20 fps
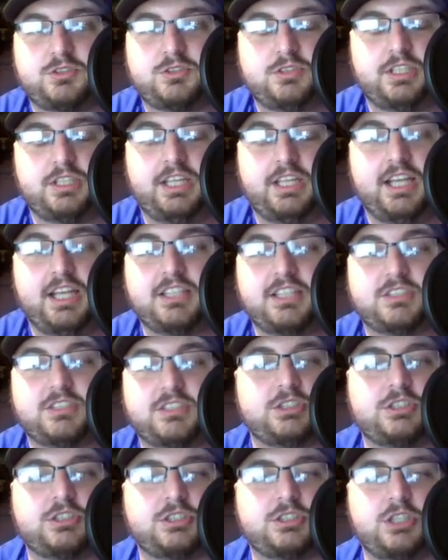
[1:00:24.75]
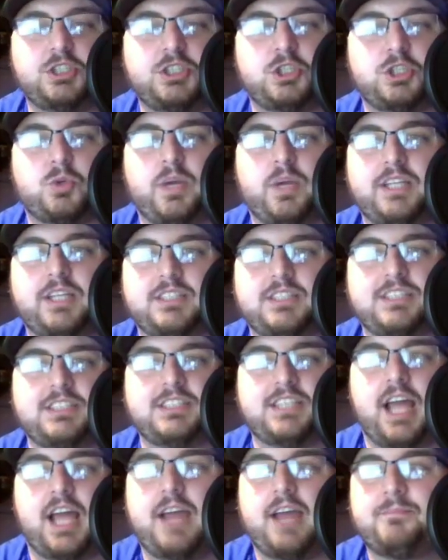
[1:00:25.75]
He had such a great
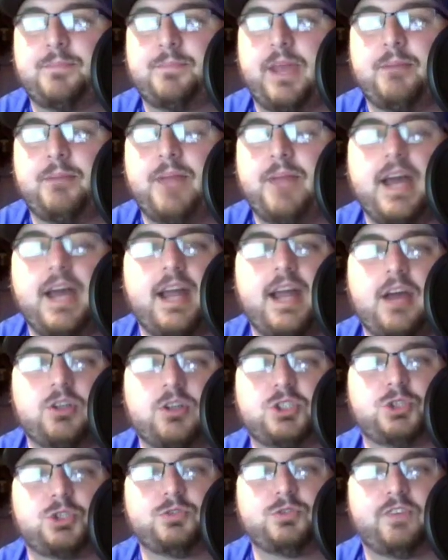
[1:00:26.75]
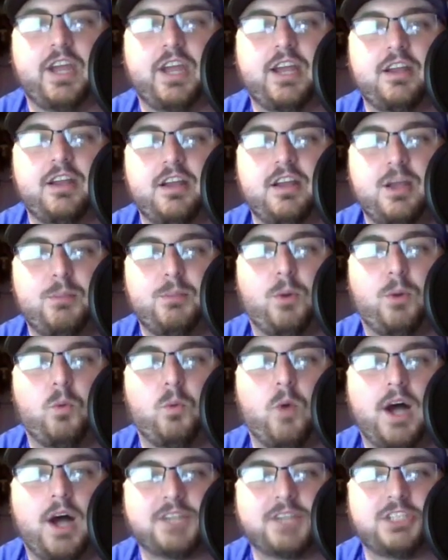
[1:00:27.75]
season. I'm not an LSU fan, but
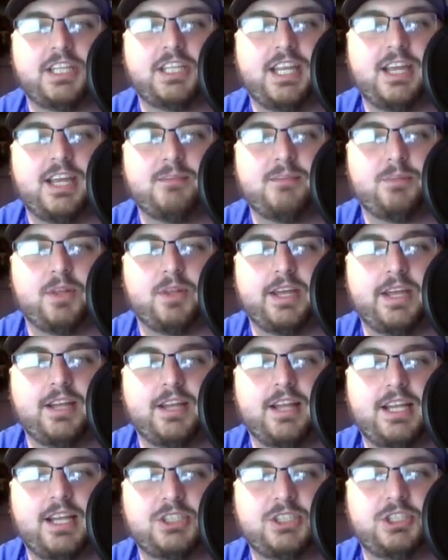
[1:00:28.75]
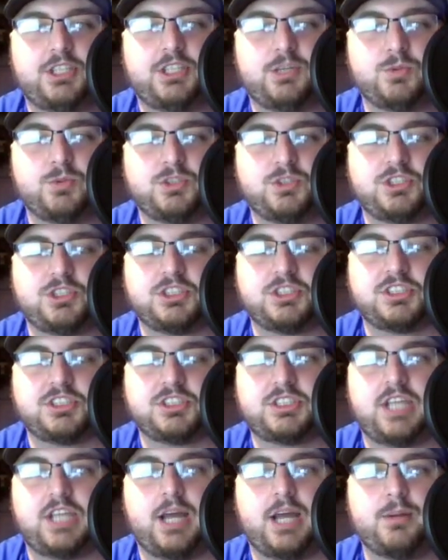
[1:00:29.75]
watching him play last year was
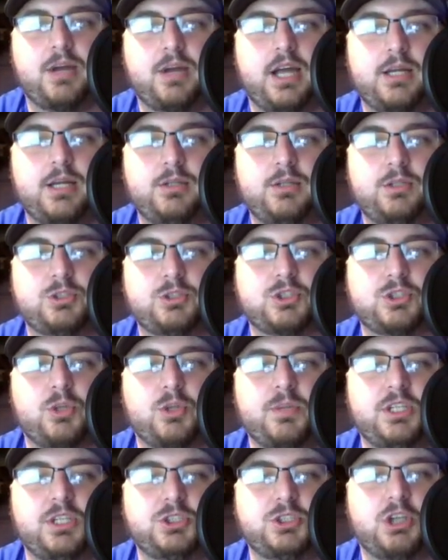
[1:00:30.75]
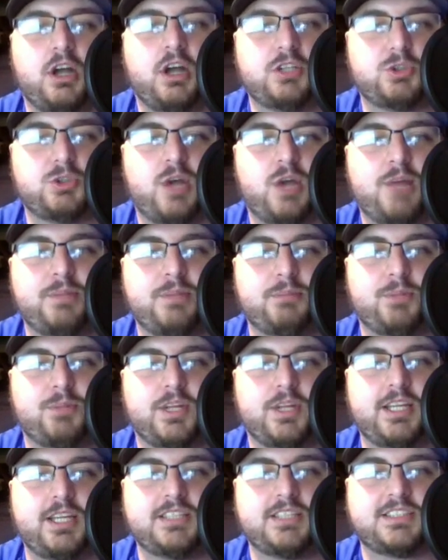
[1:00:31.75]
just there's so many jaw-dropping
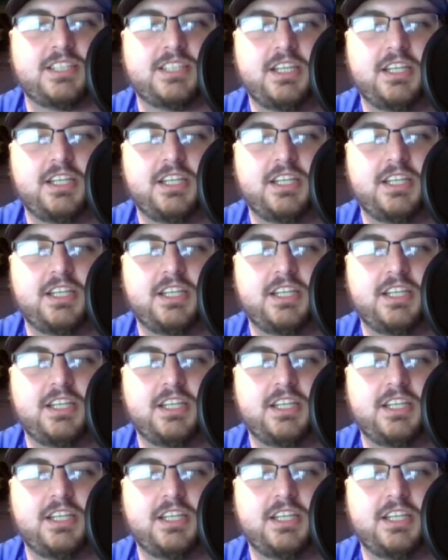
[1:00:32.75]
plays.